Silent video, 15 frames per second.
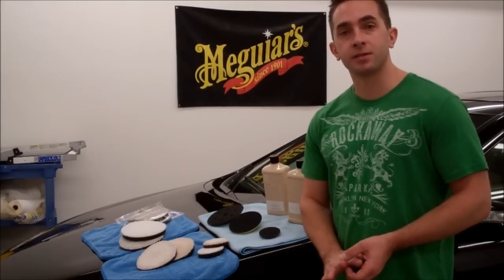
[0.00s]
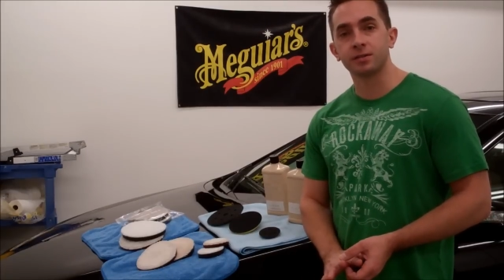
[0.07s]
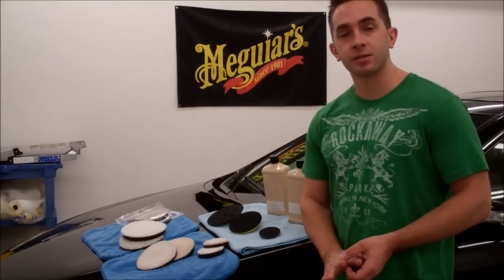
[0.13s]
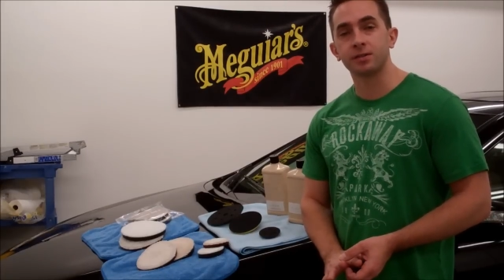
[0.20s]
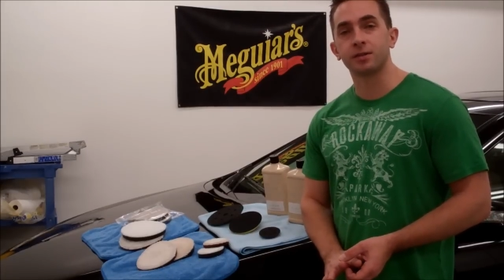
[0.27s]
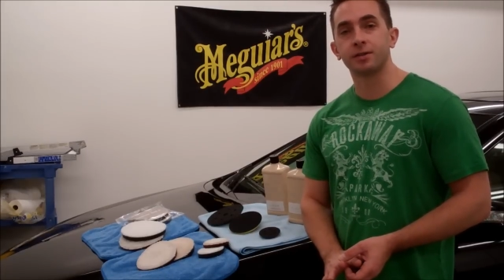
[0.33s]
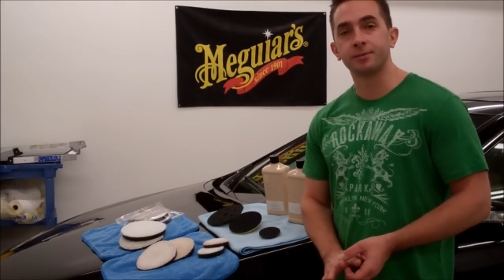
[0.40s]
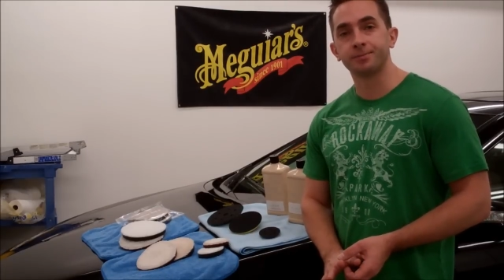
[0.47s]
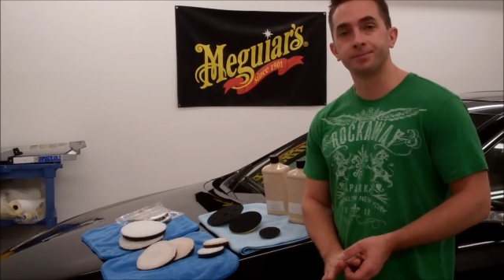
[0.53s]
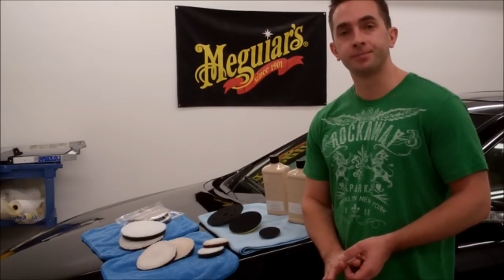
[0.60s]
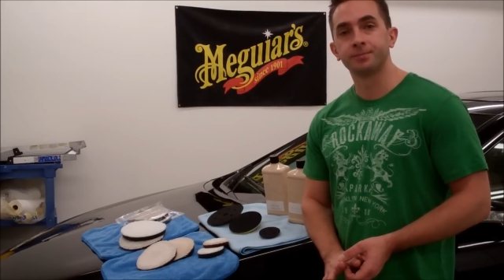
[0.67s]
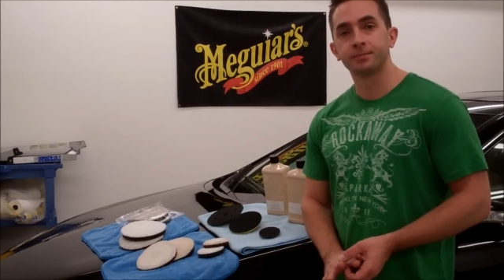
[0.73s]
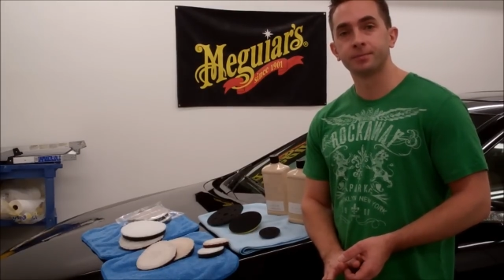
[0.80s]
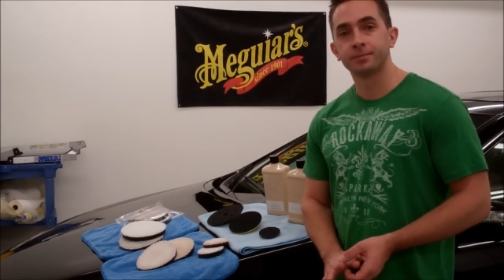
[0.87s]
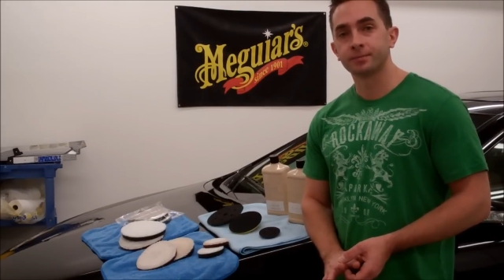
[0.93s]
So,
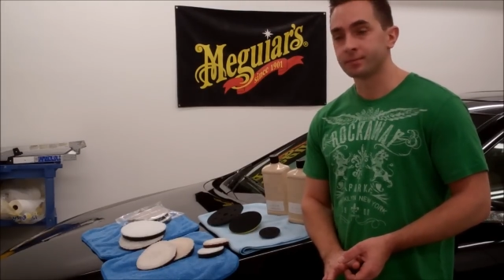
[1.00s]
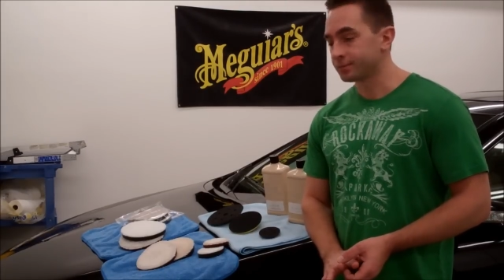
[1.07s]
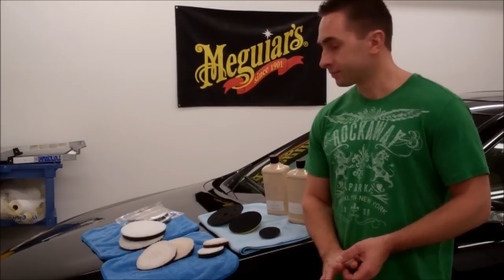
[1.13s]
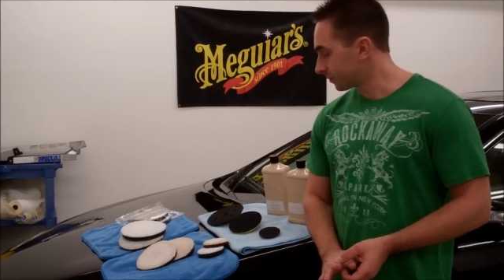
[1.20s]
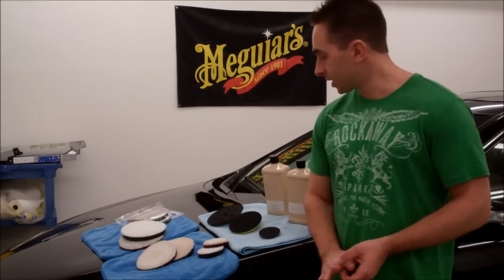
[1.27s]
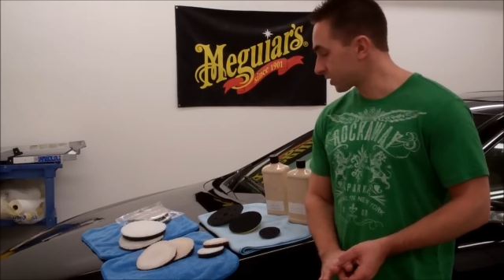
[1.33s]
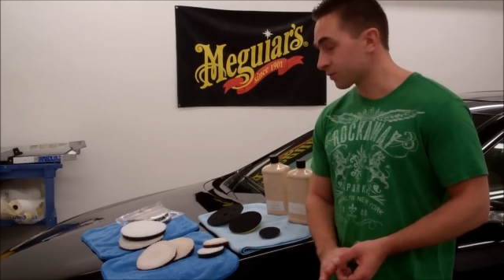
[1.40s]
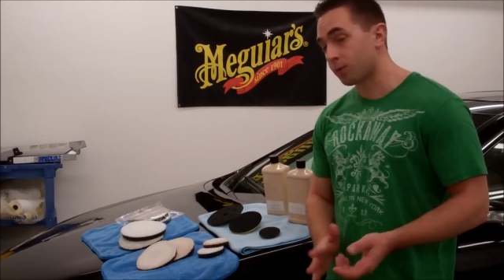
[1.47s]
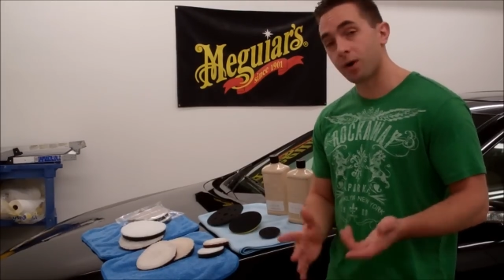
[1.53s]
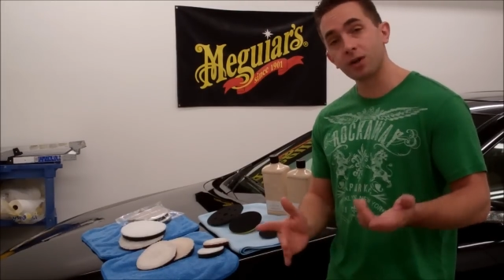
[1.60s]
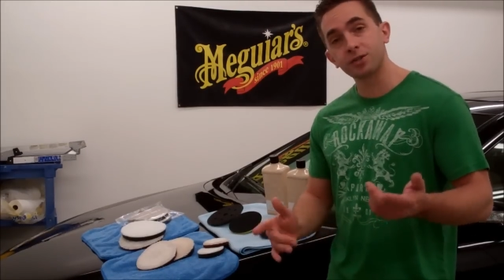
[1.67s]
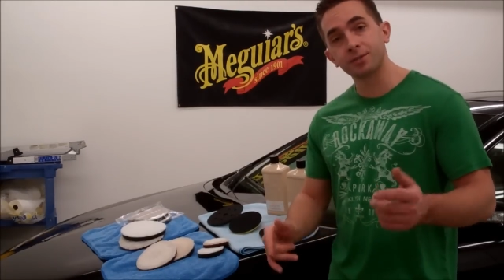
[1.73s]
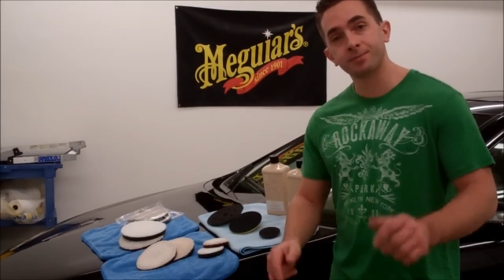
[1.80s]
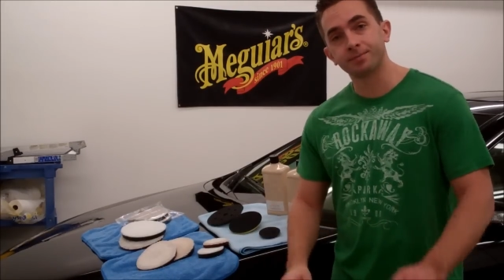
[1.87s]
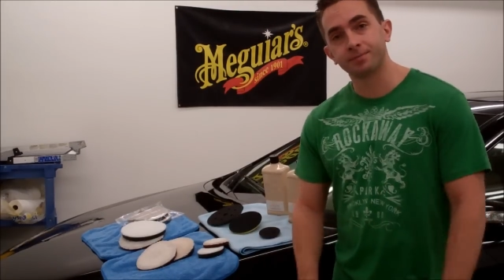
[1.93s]
thanks for
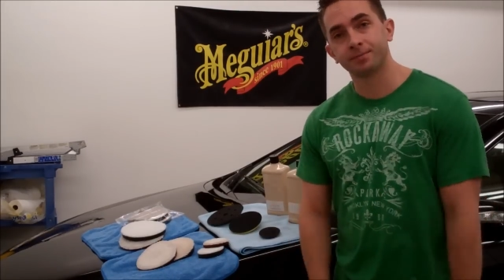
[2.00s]
watching.